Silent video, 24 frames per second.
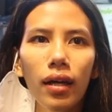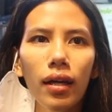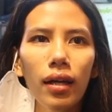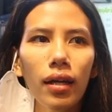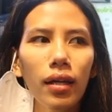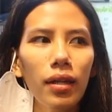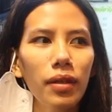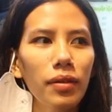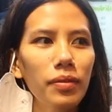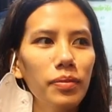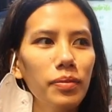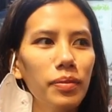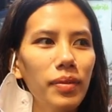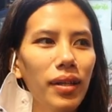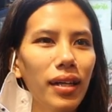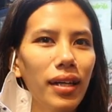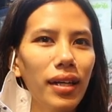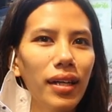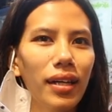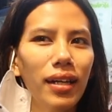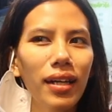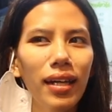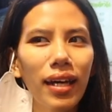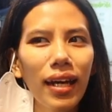
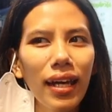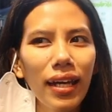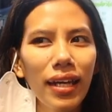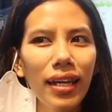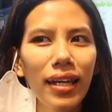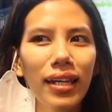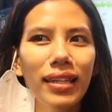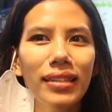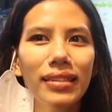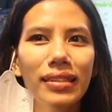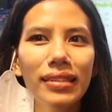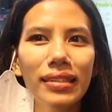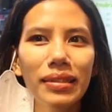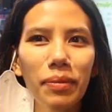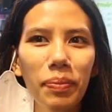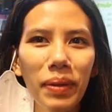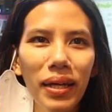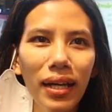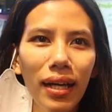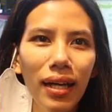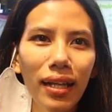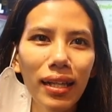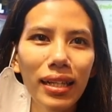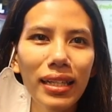I can
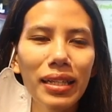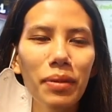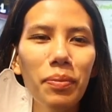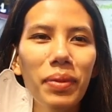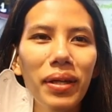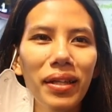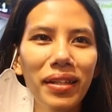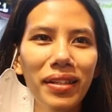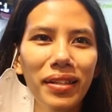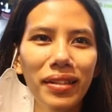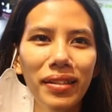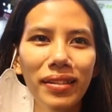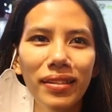speak a little bit.